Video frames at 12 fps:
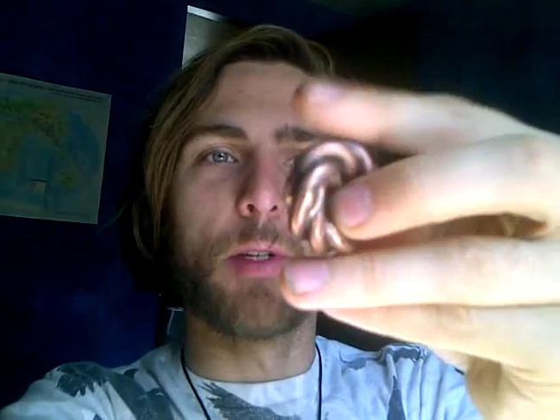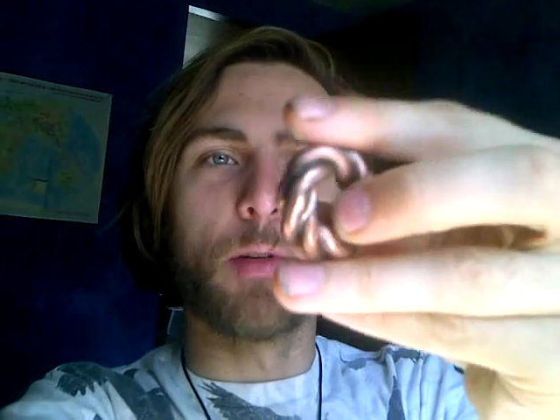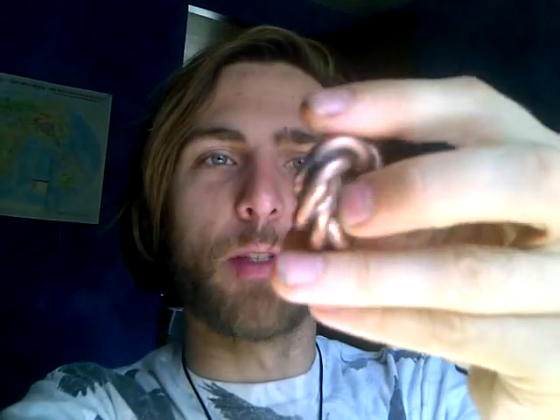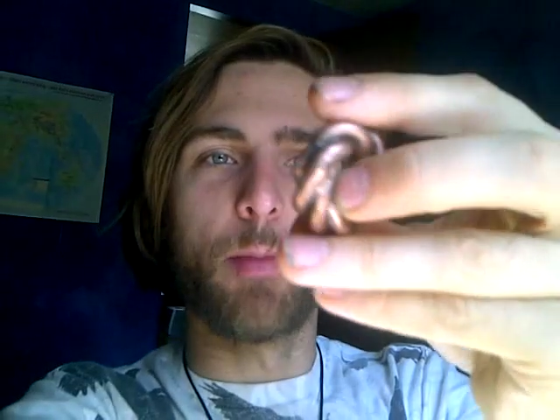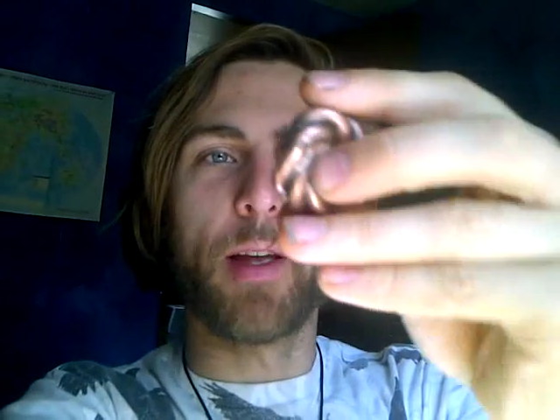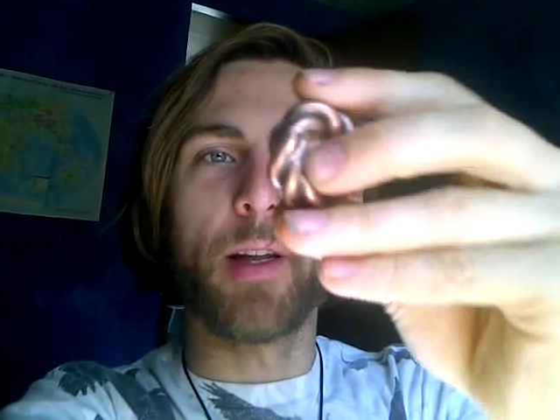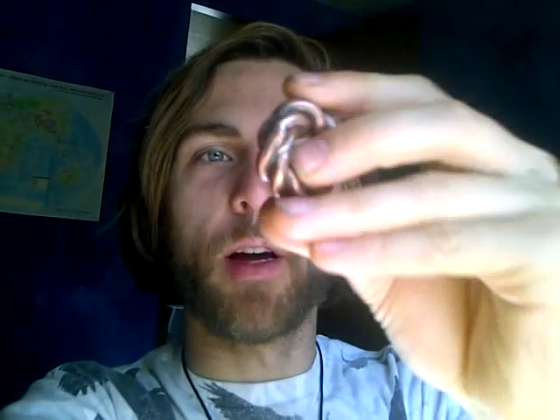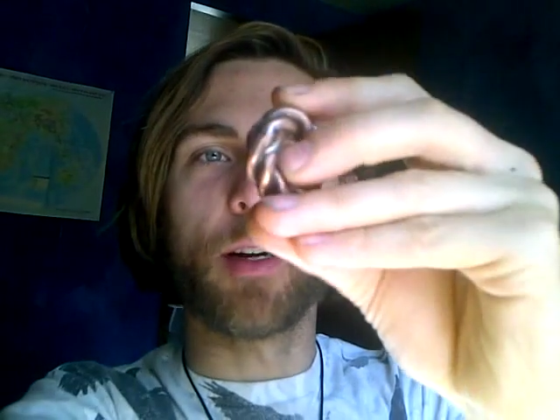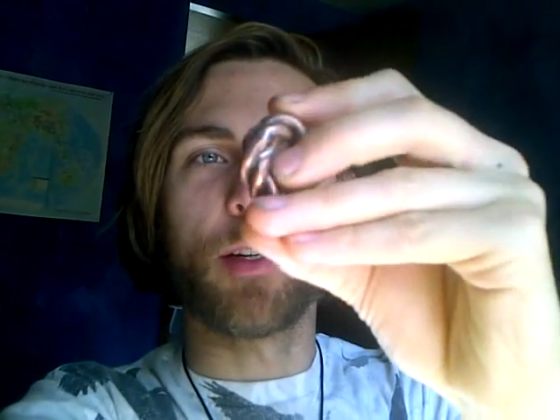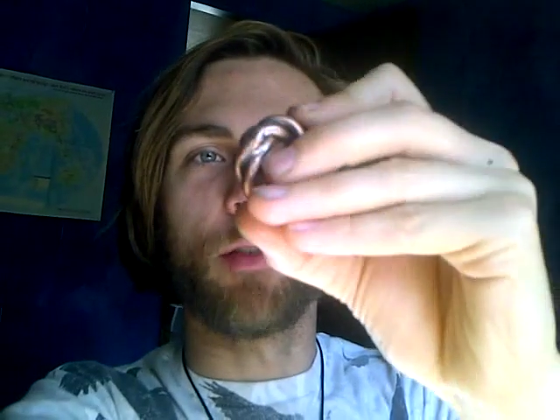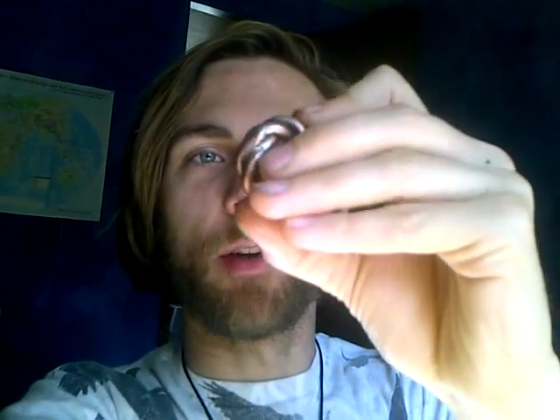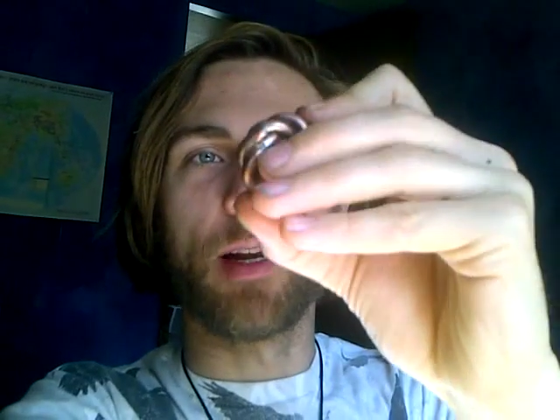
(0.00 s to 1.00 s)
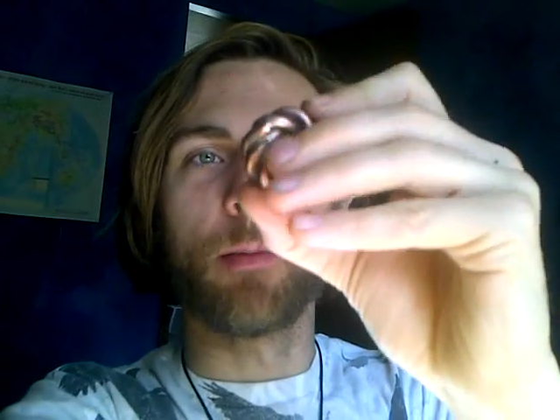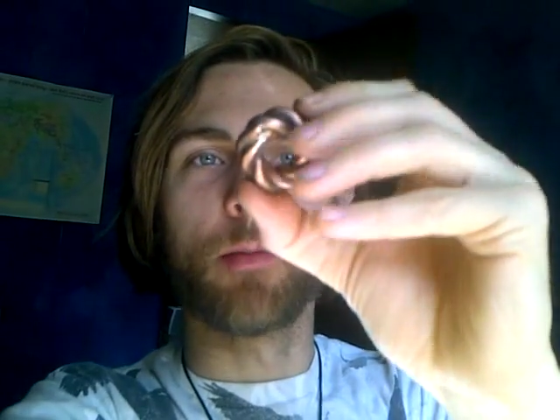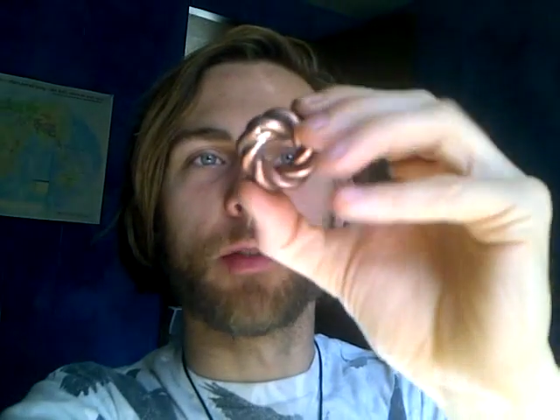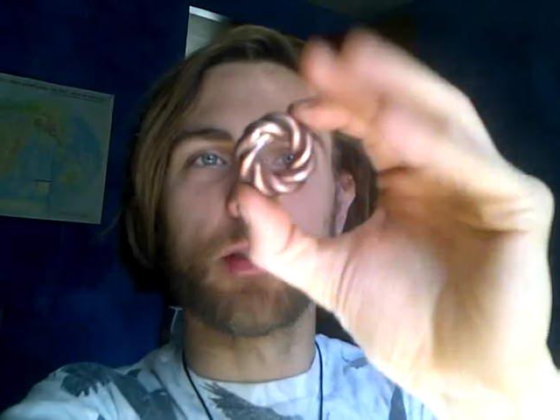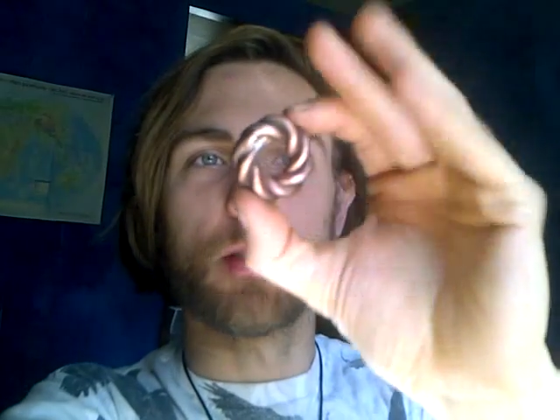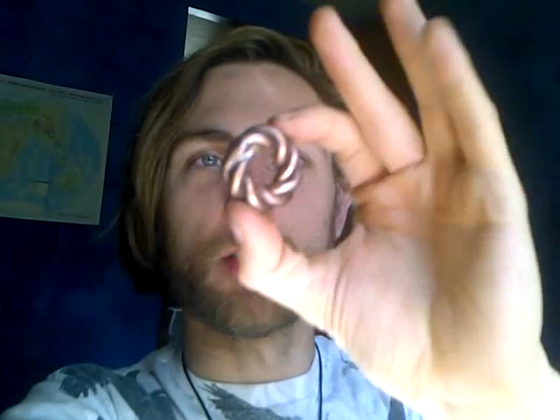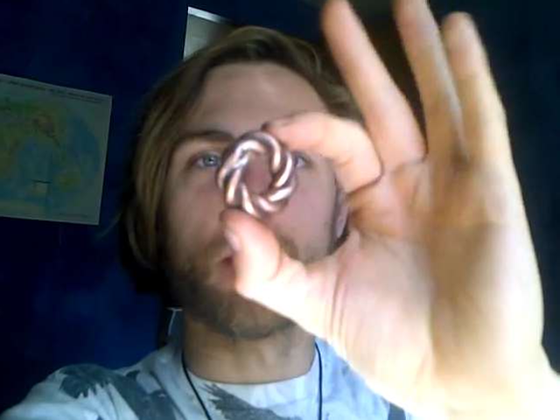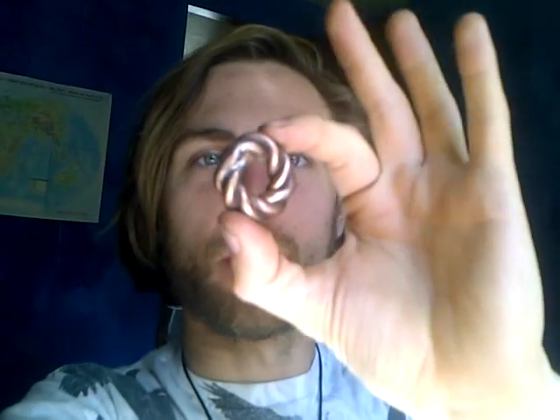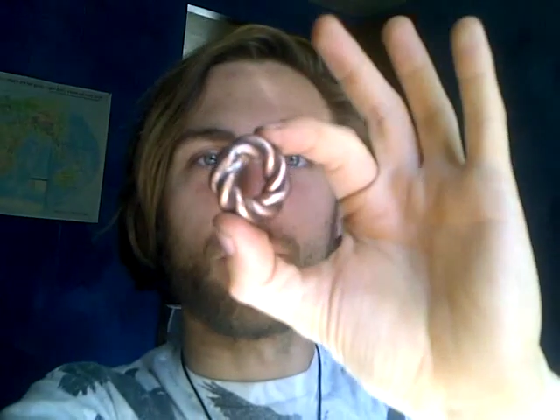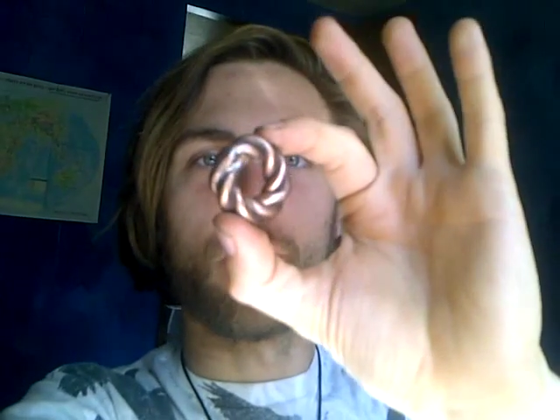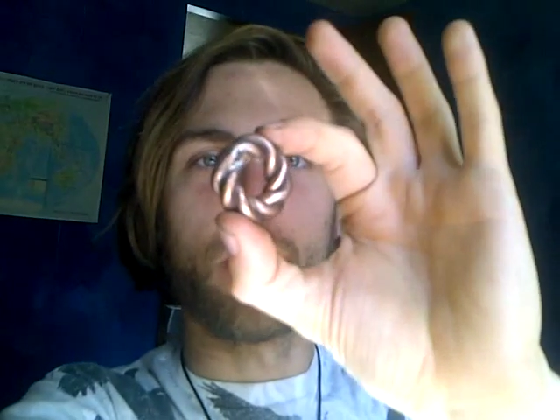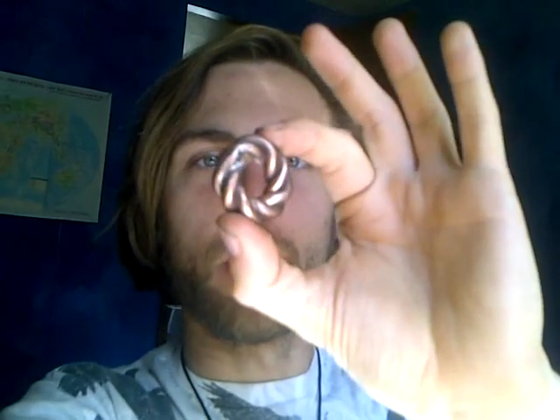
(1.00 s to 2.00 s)
But I was making an octagram, so this is
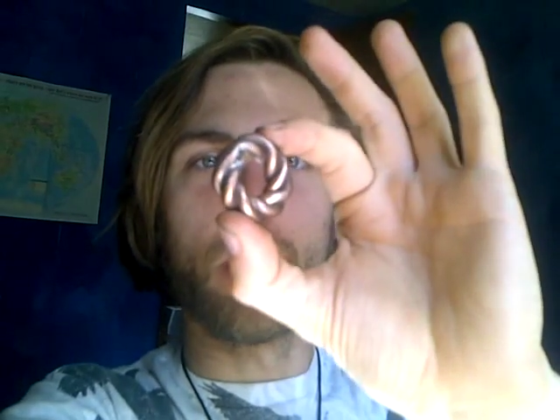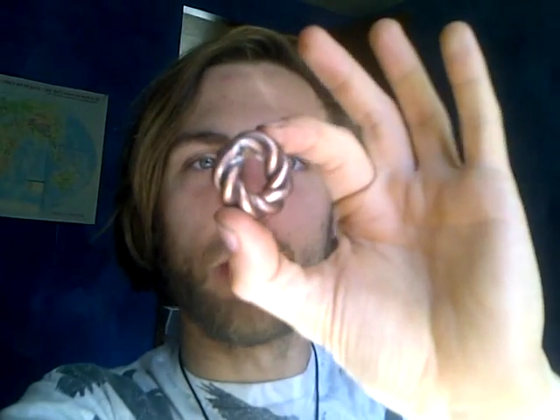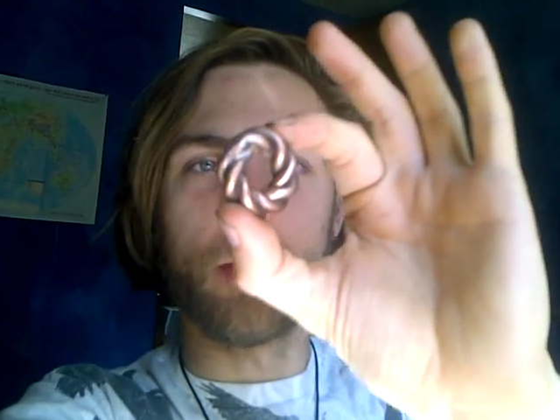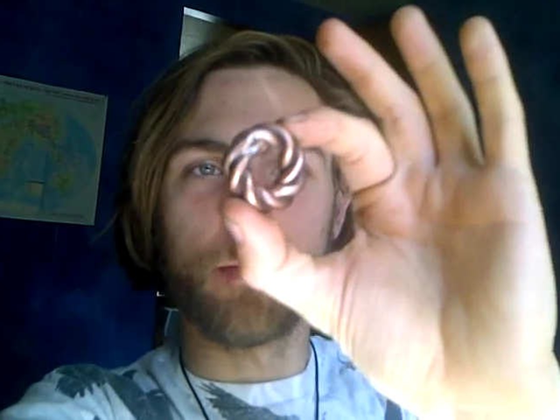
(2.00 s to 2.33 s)
three